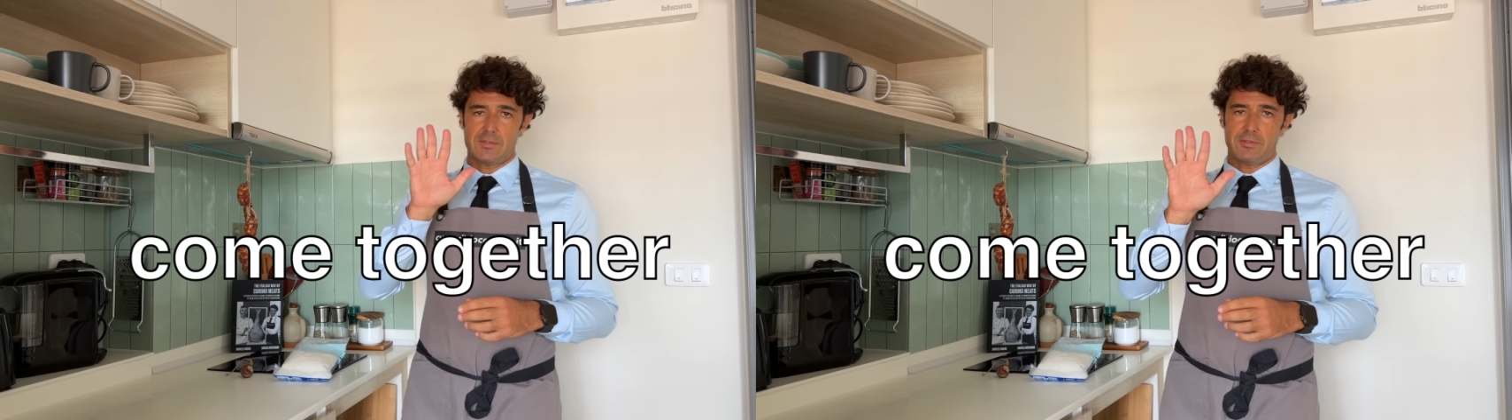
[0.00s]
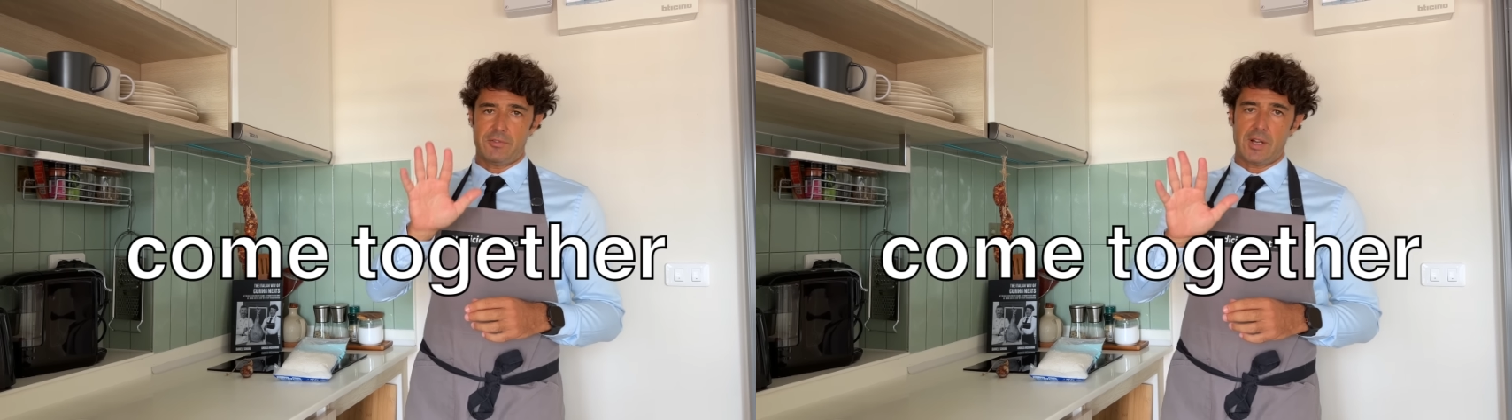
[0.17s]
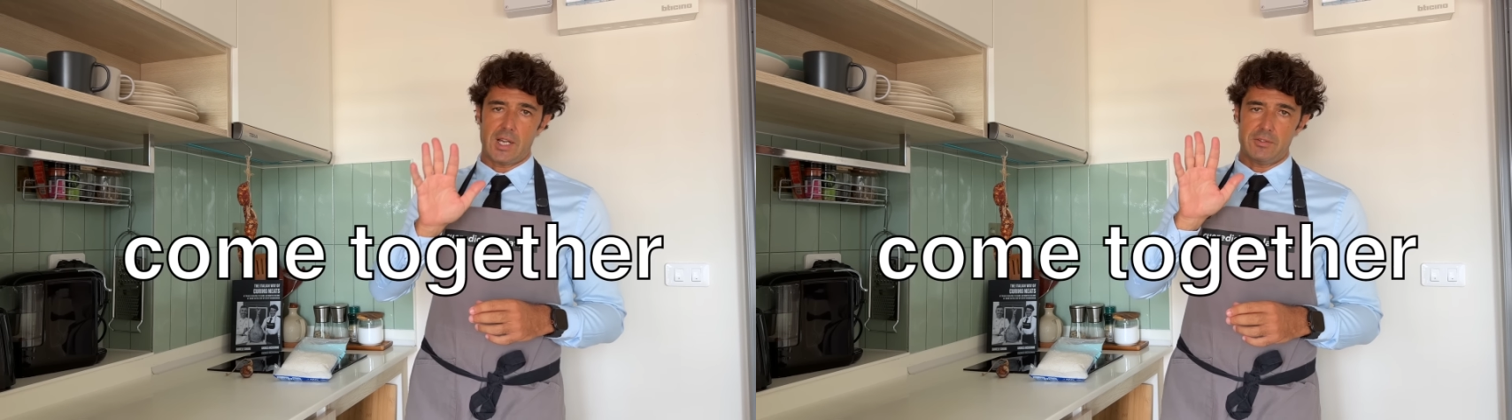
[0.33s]

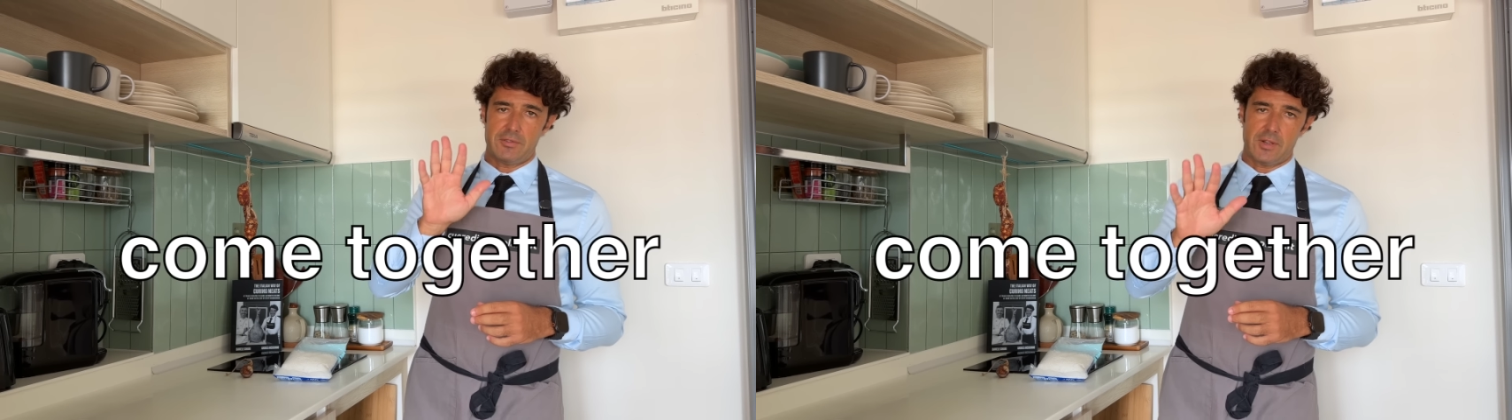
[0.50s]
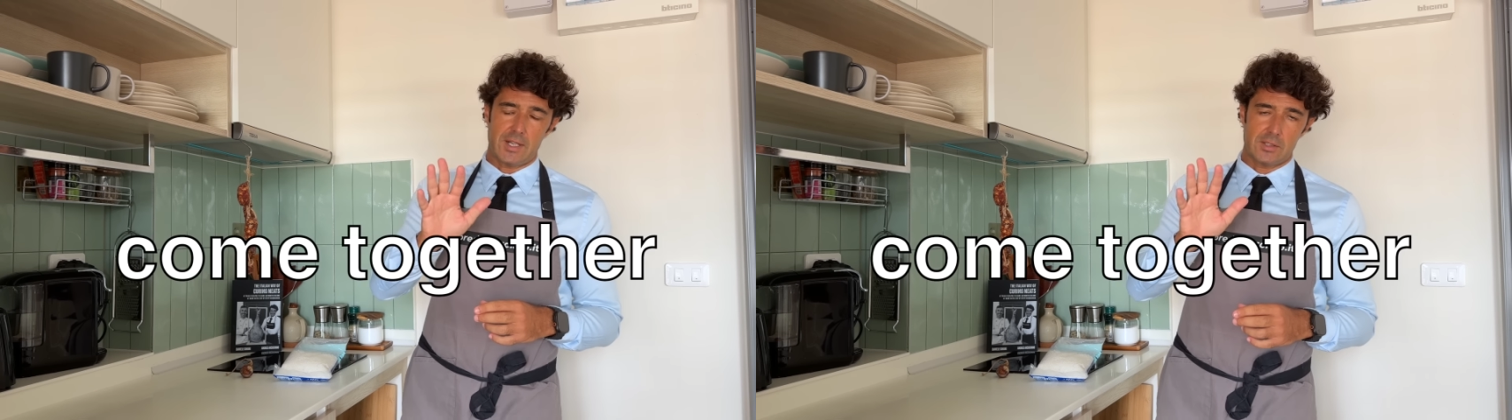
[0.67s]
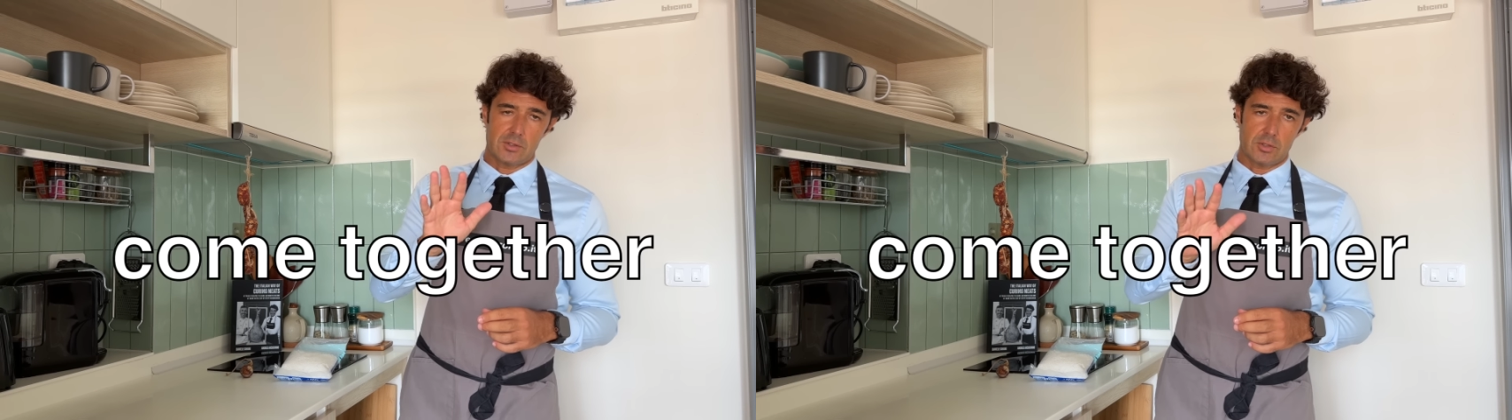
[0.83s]
5
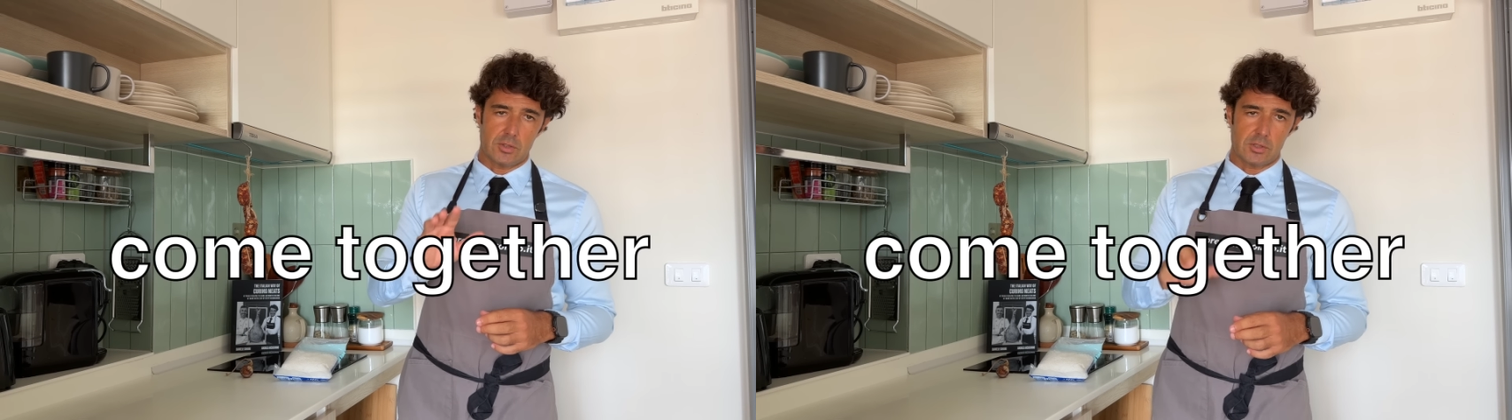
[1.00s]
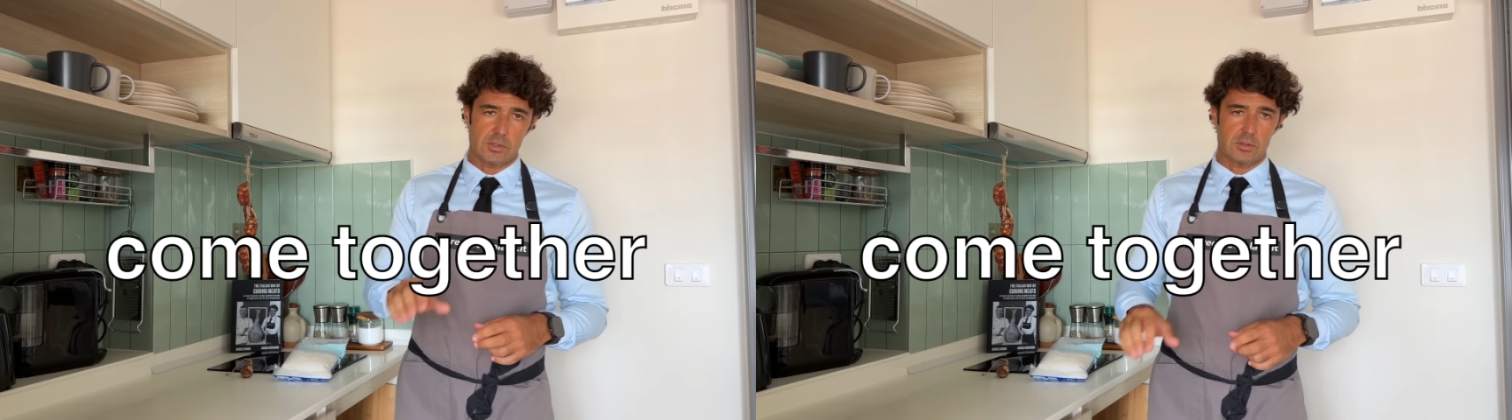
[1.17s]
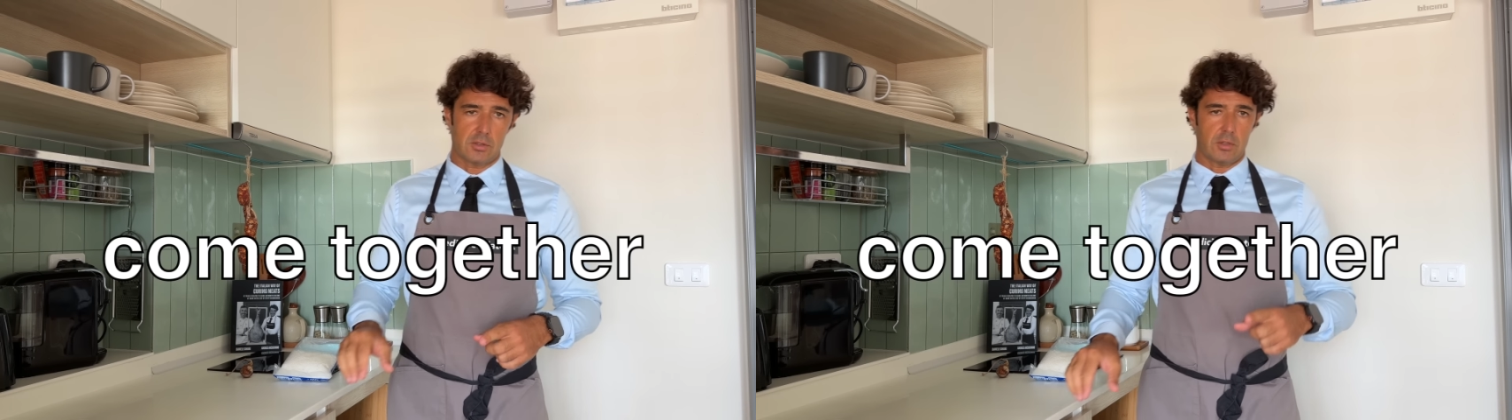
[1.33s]

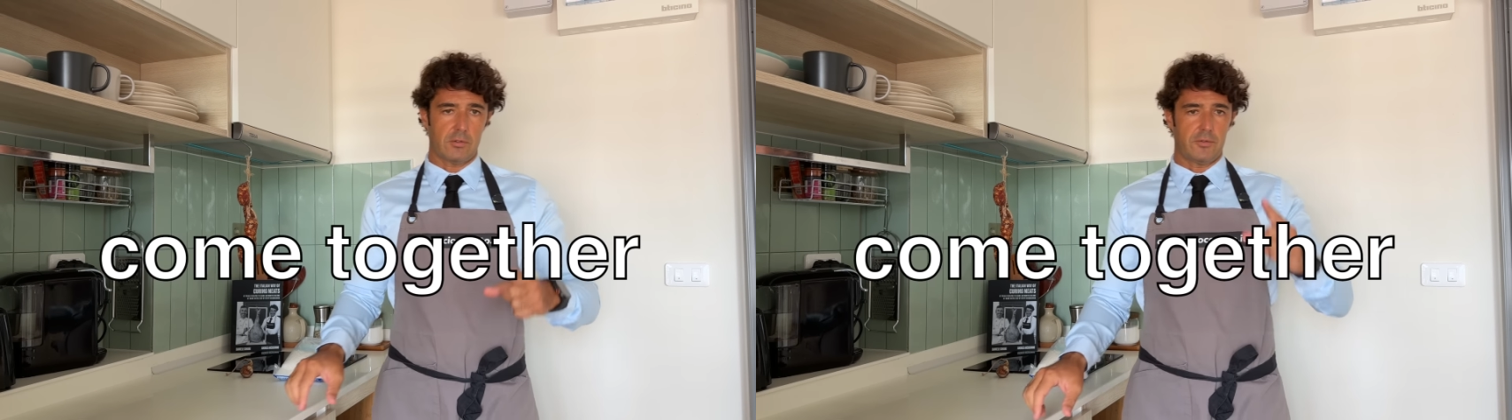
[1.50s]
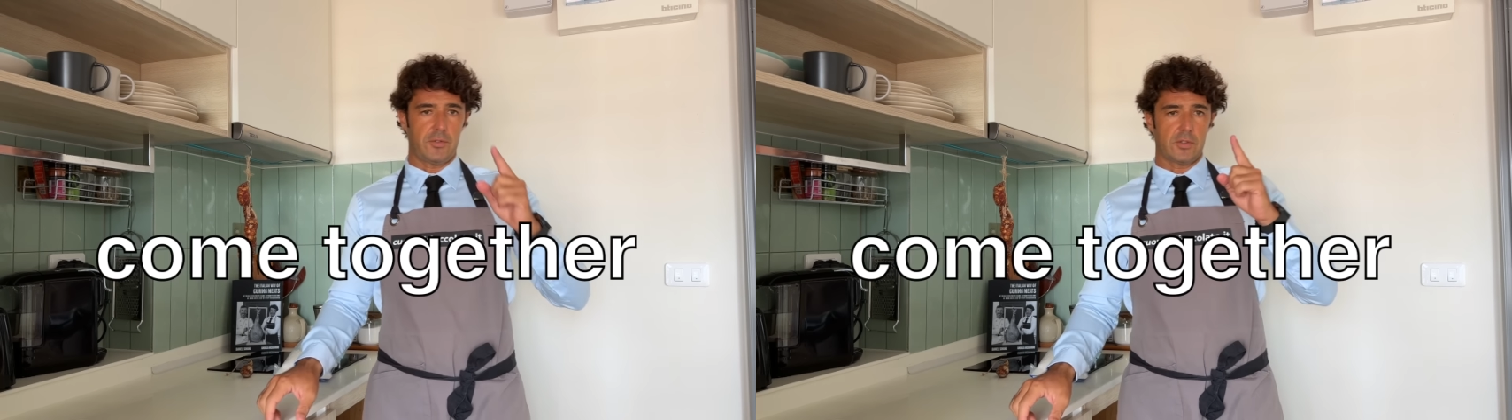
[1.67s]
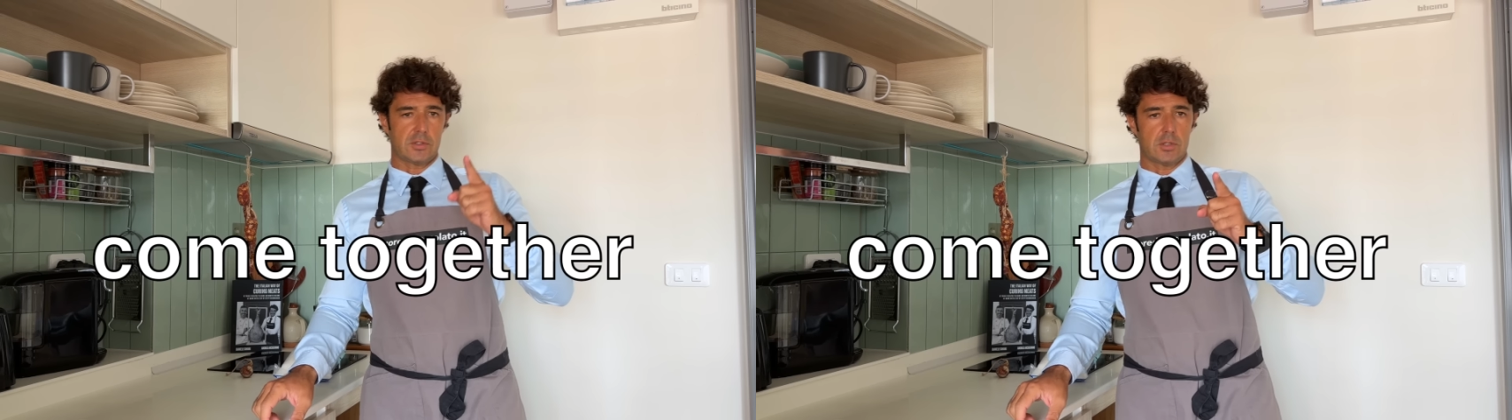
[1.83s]
factors.
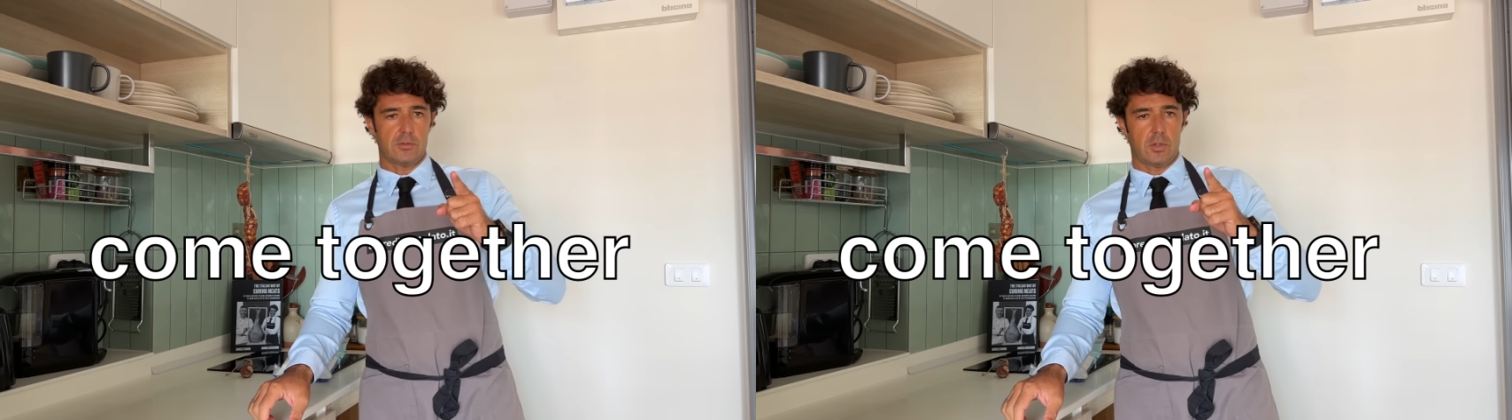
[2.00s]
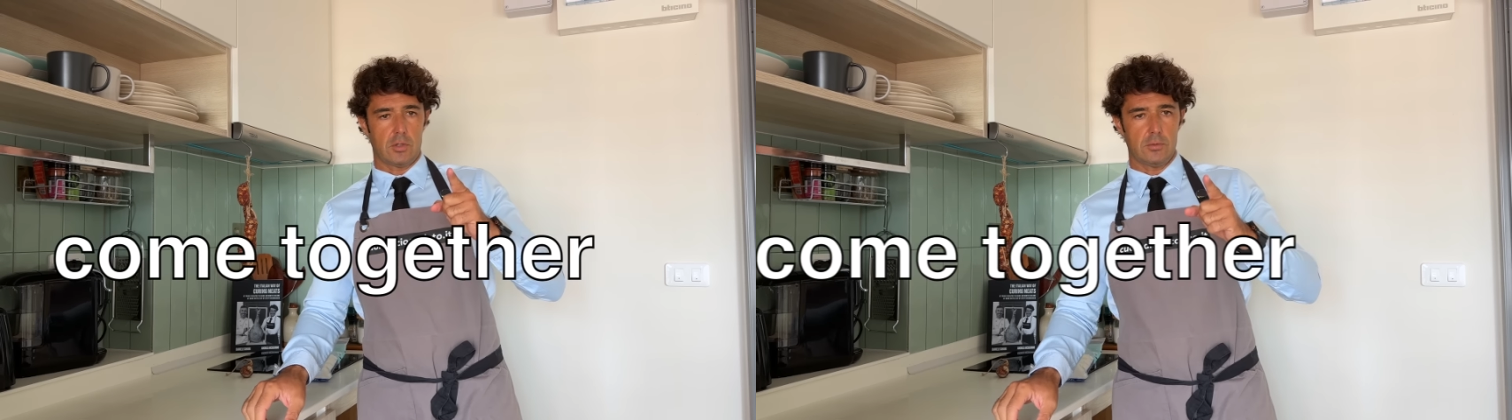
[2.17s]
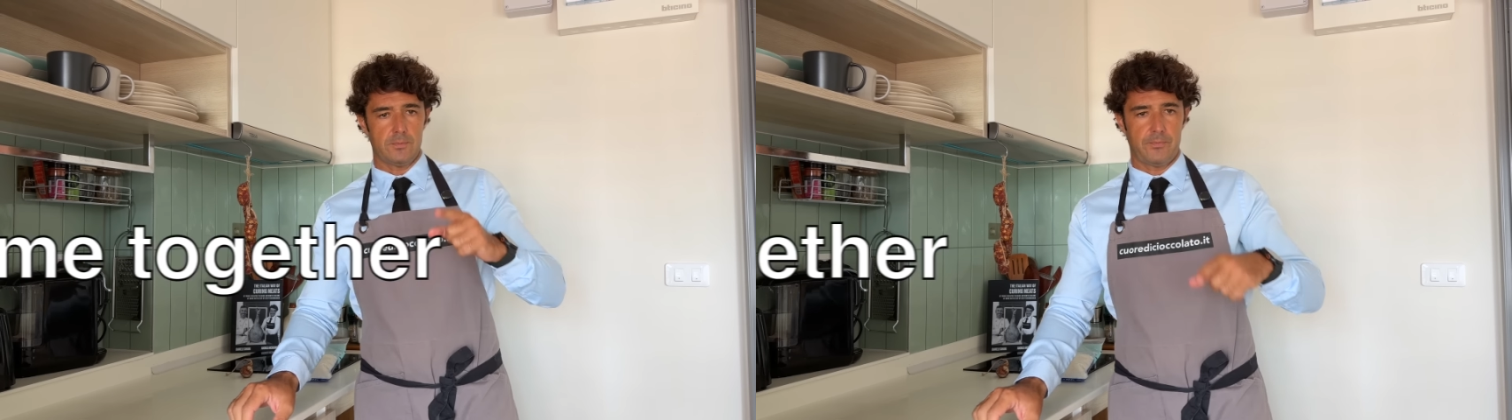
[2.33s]
First of
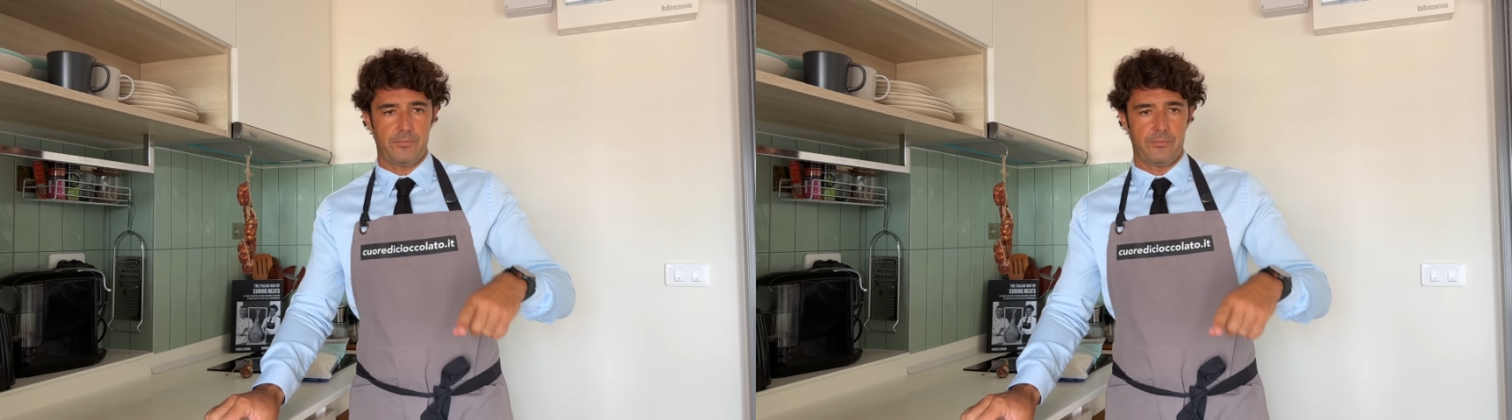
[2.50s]
all,